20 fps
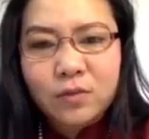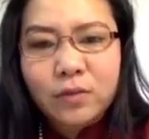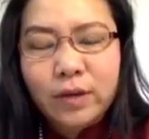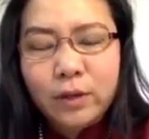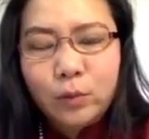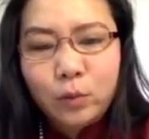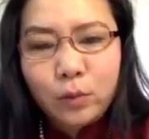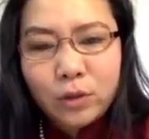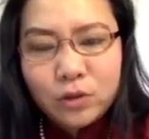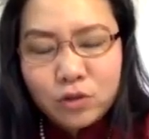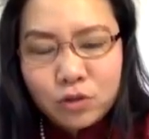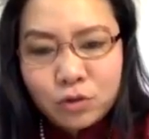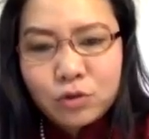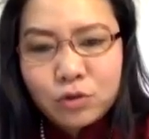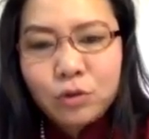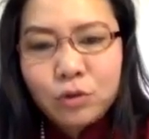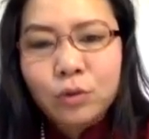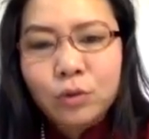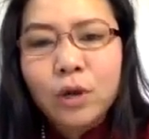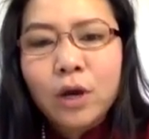at what you
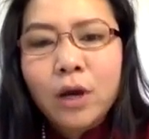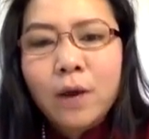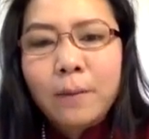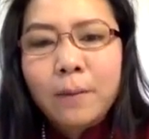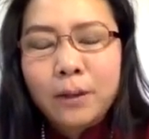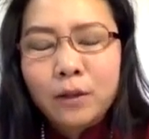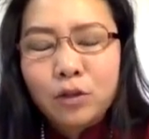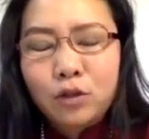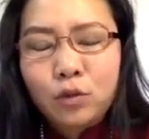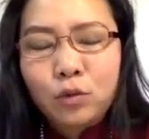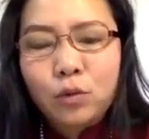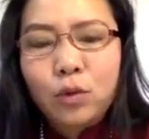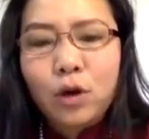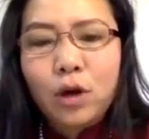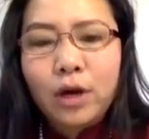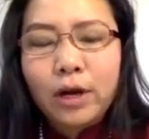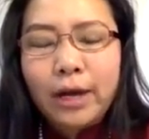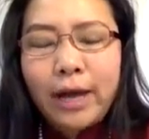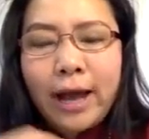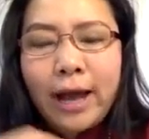do, but you
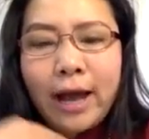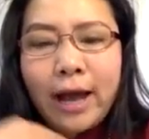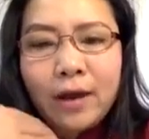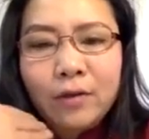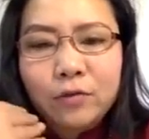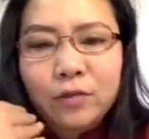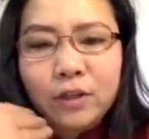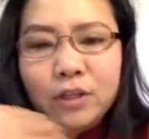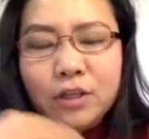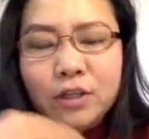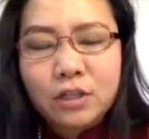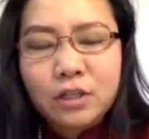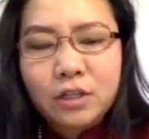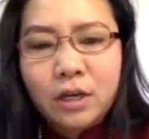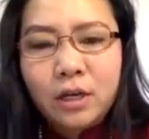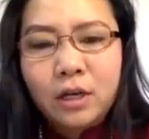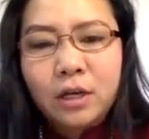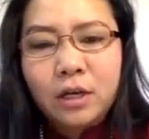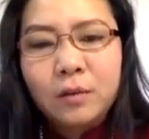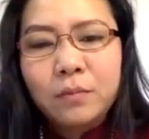have this
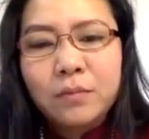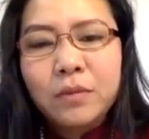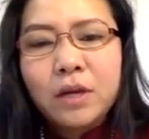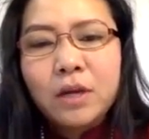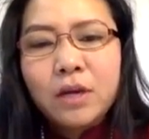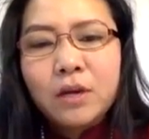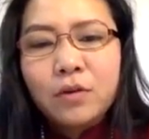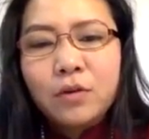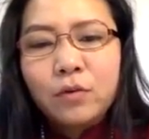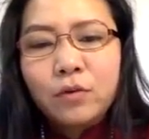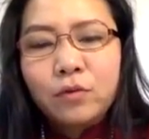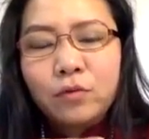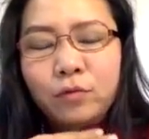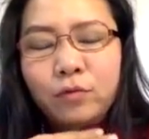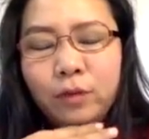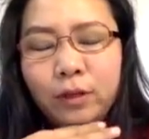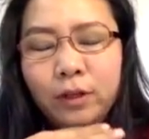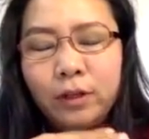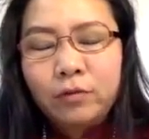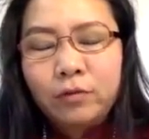
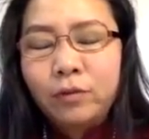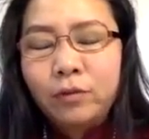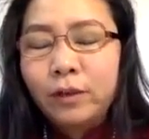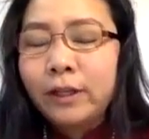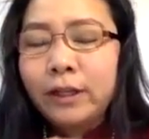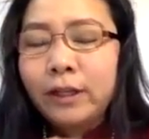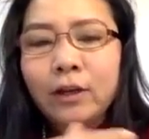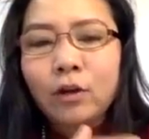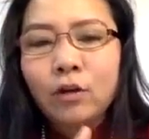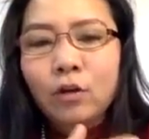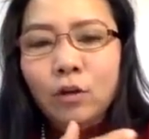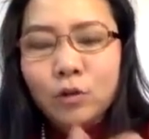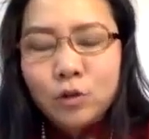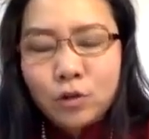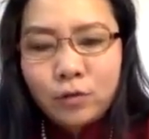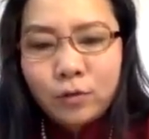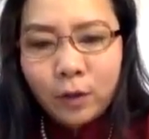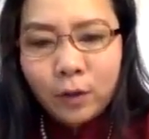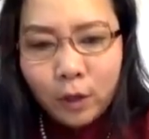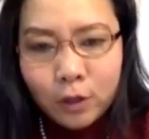feeling or also
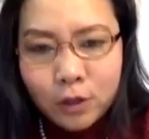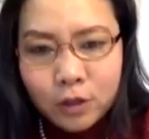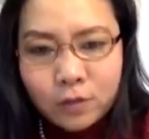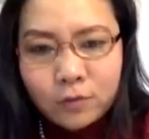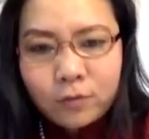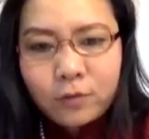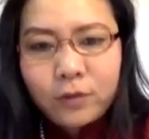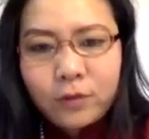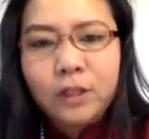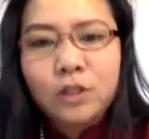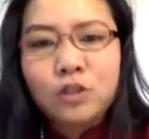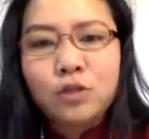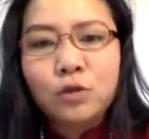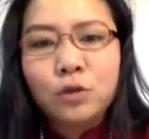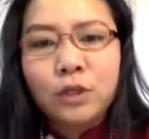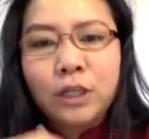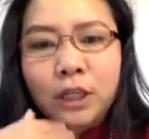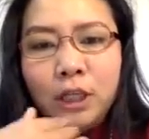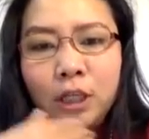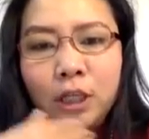philosophy to
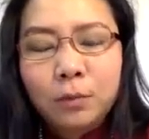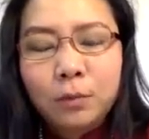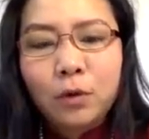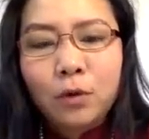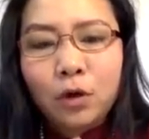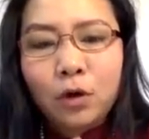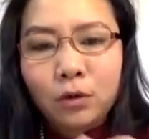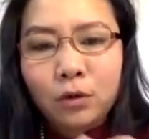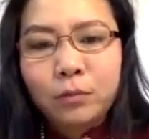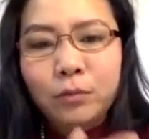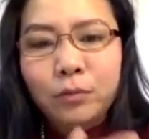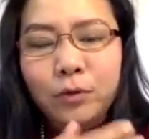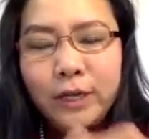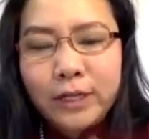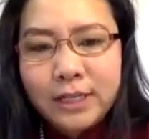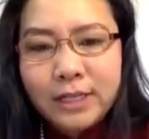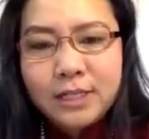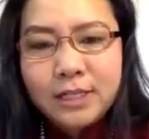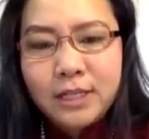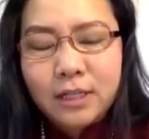keep on
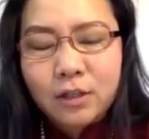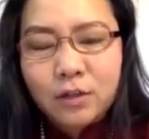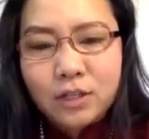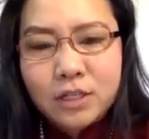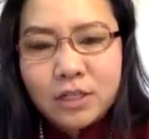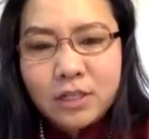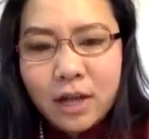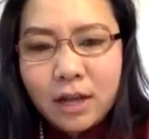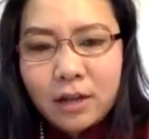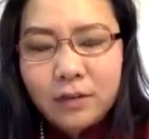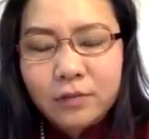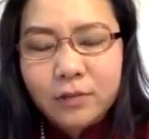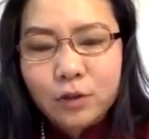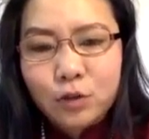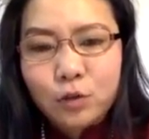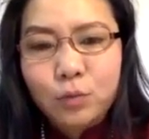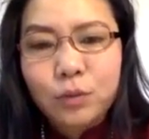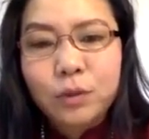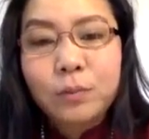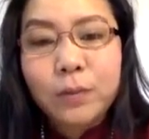practicing yourself and to
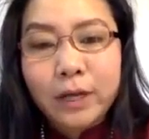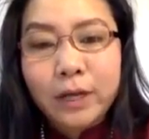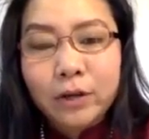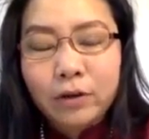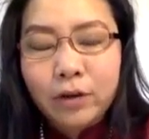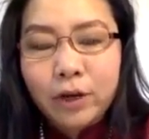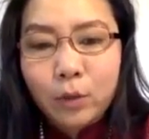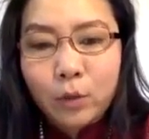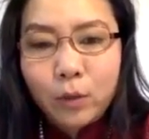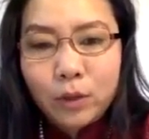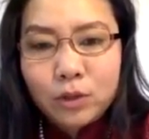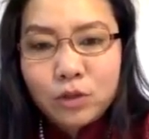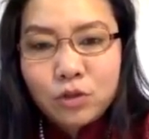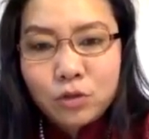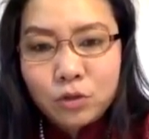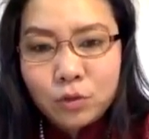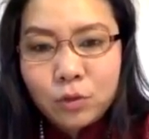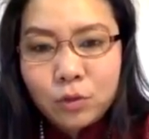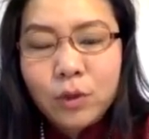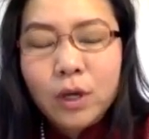be better at what you
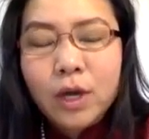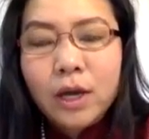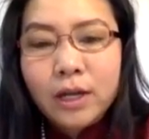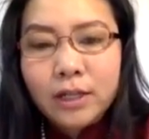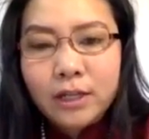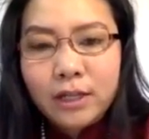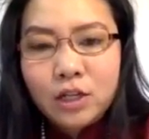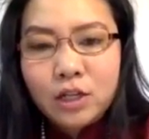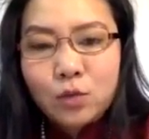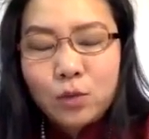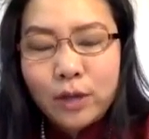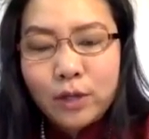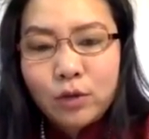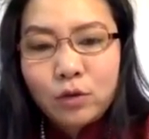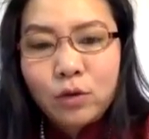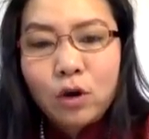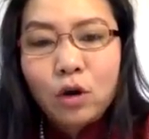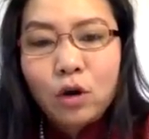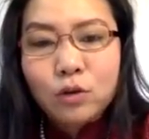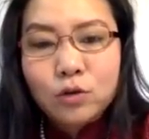do. That is why you
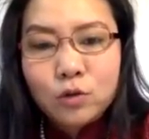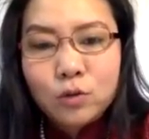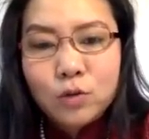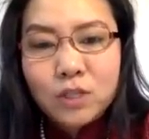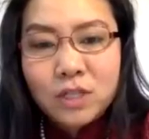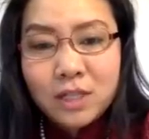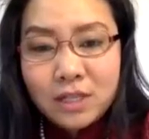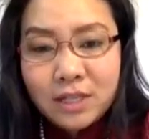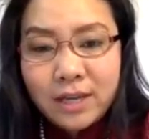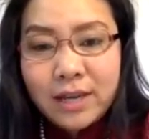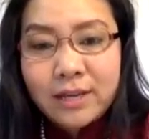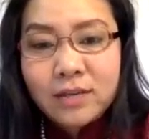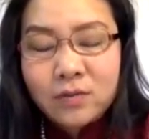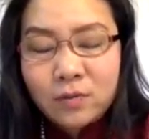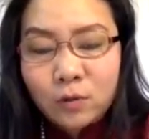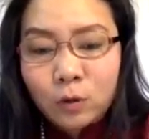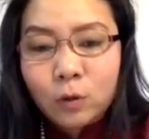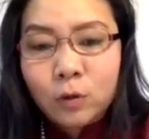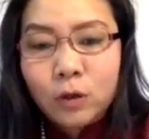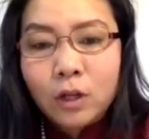are also
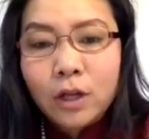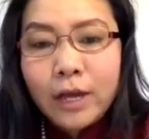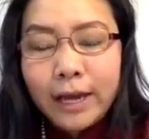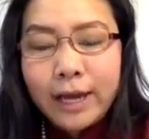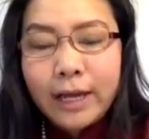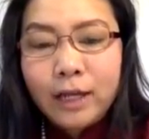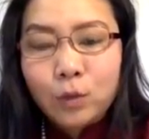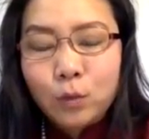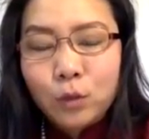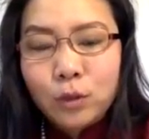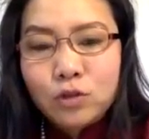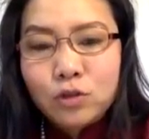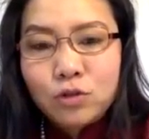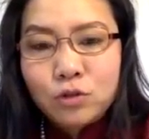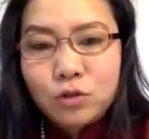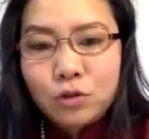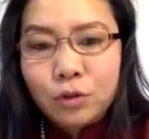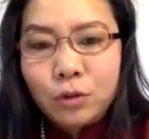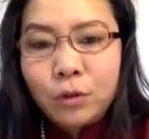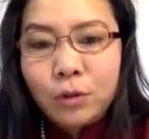successful at what you
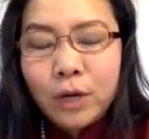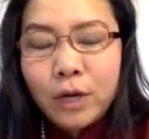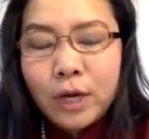do.